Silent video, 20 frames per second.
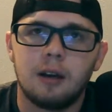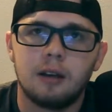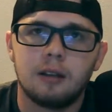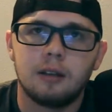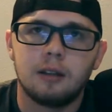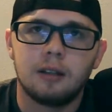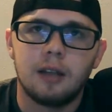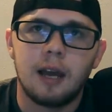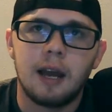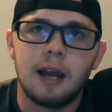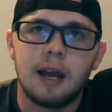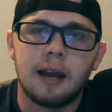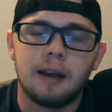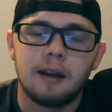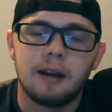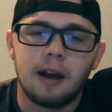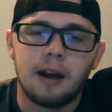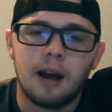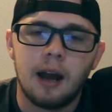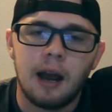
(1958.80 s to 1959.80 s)
that
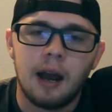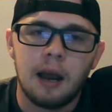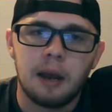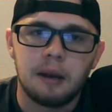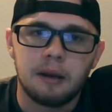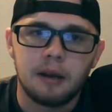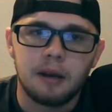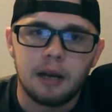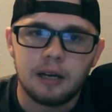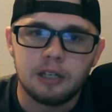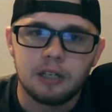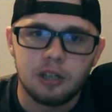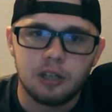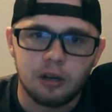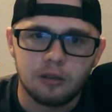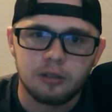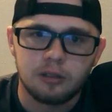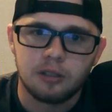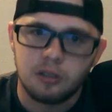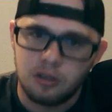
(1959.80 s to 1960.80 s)
I
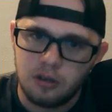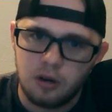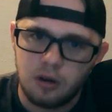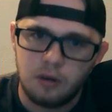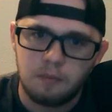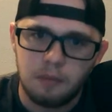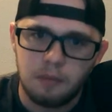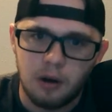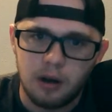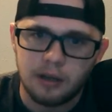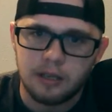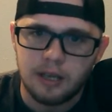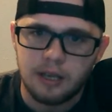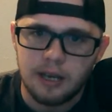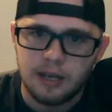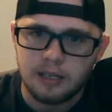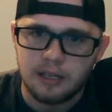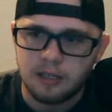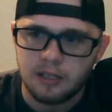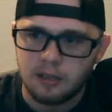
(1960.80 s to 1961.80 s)
chose to do
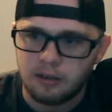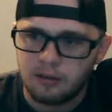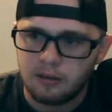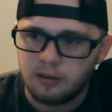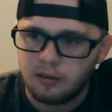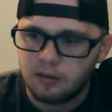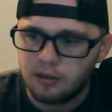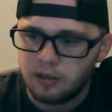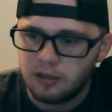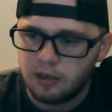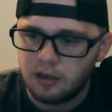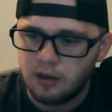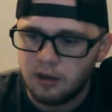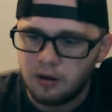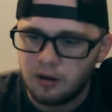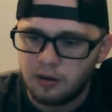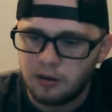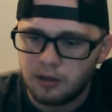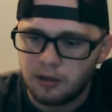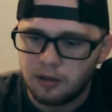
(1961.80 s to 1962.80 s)
podcasting. You
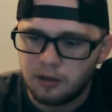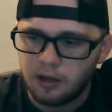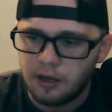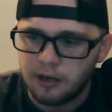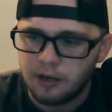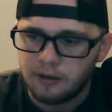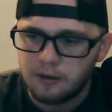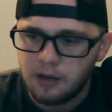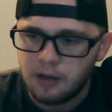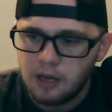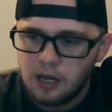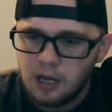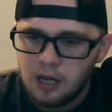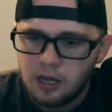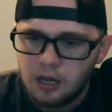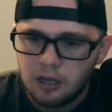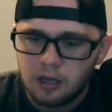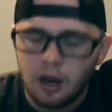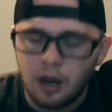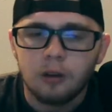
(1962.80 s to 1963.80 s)
know, like
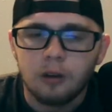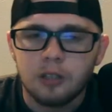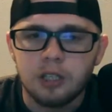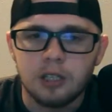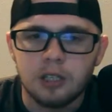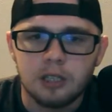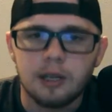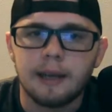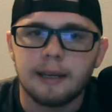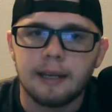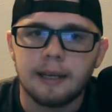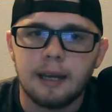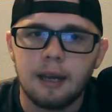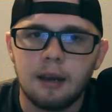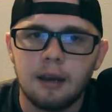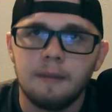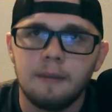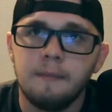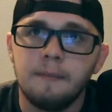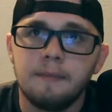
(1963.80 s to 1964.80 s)
coaches like
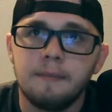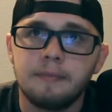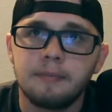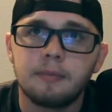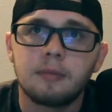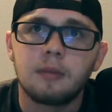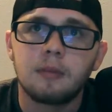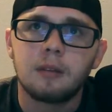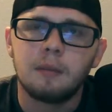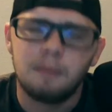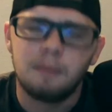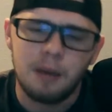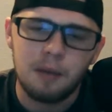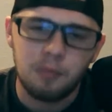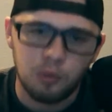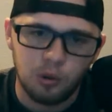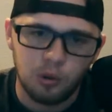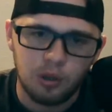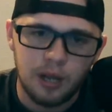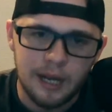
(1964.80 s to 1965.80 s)
him,
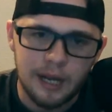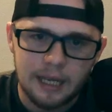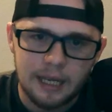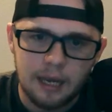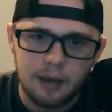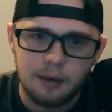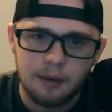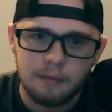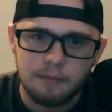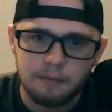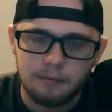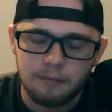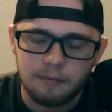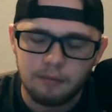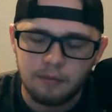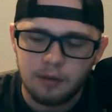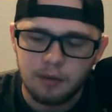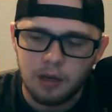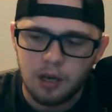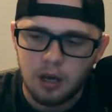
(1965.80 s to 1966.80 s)
people like him,
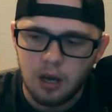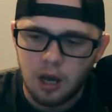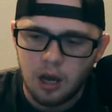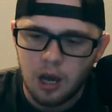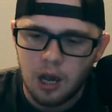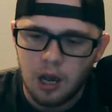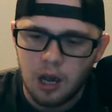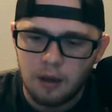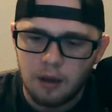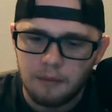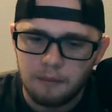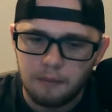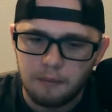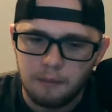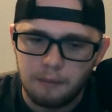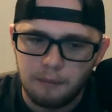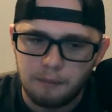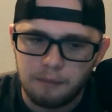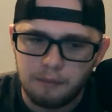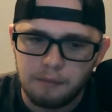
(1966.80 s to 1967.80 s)

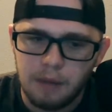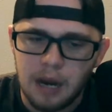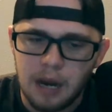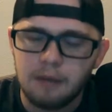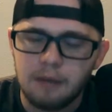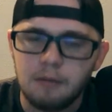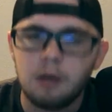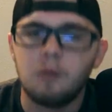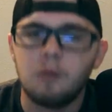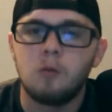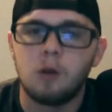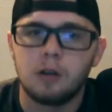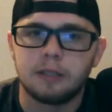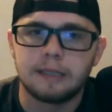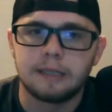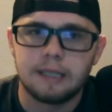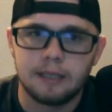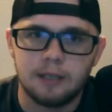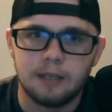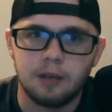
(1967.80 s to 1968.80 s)
made me
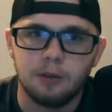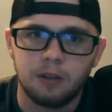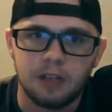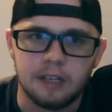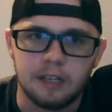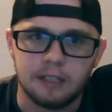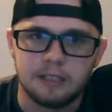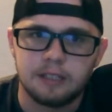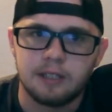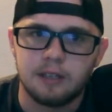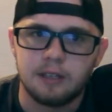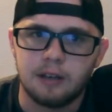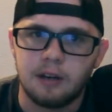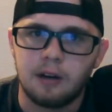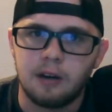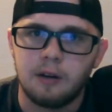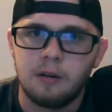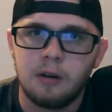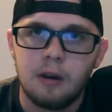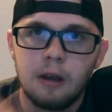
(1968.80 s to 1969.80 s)
want to do this. You
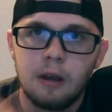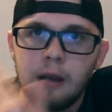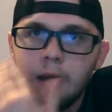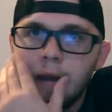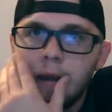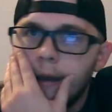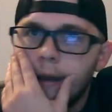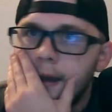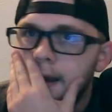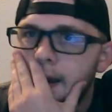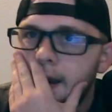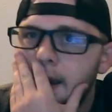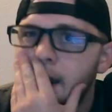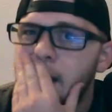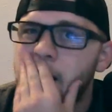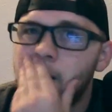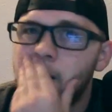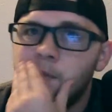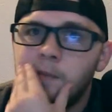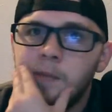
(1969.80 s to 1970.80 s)
know,
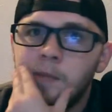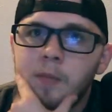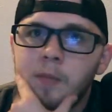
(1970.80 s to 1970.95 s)
and